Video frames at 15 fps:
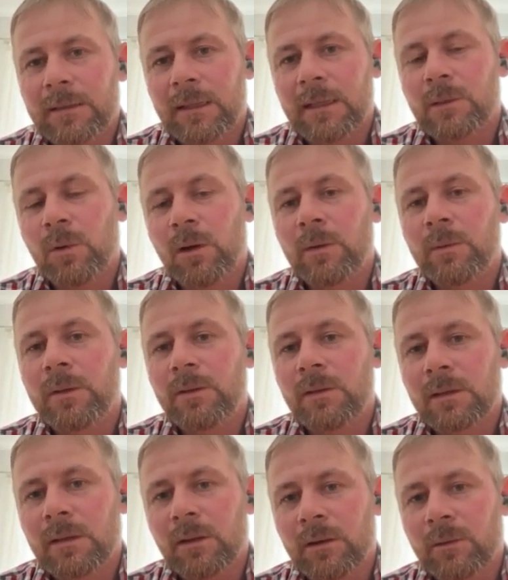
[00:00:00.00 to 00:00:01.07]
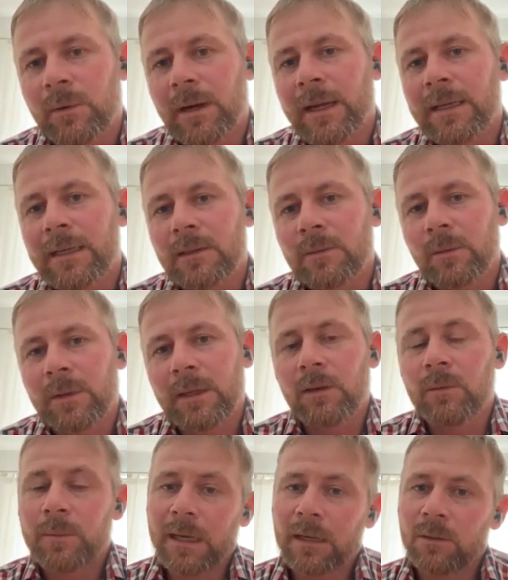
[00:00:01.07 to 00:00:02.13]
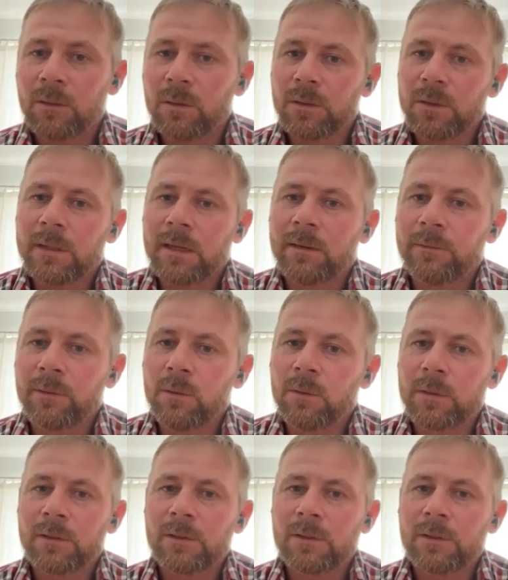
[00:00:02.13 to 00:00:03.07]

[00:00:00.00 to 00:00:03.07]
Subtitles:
So that's why we use a lot of reins when we help young horses go forward,